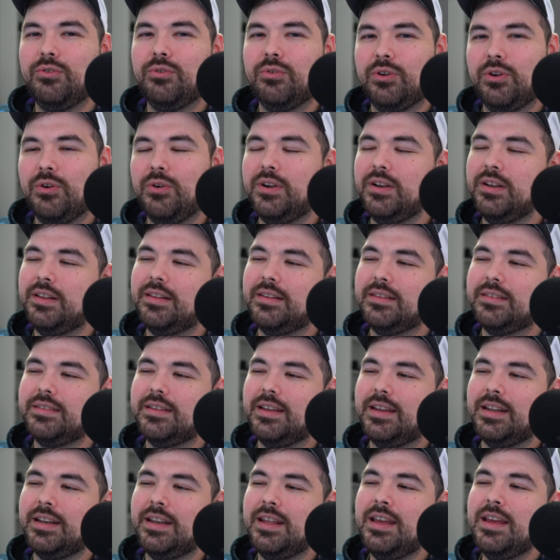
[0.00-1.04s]
are going to the
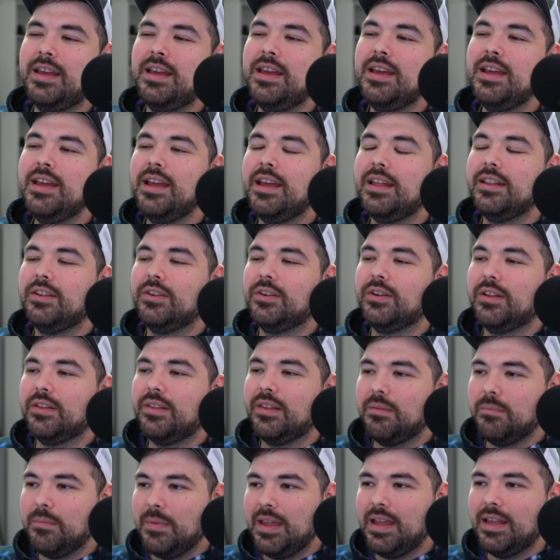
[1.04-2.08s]
site, and they're going to
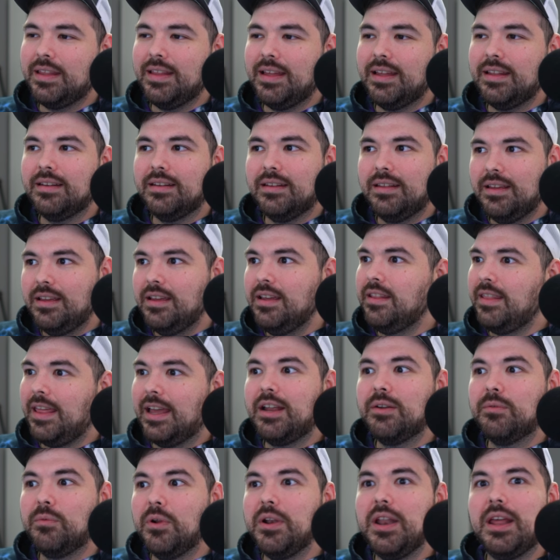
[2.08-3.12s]
think, man, that
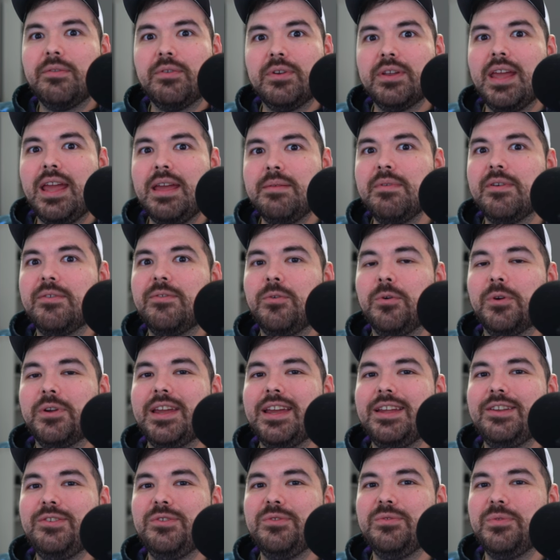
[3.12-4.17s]
can run every game at
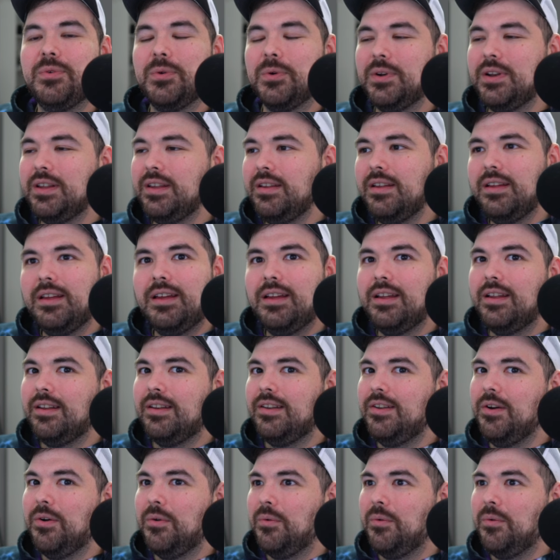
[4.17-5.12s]
4K 240? No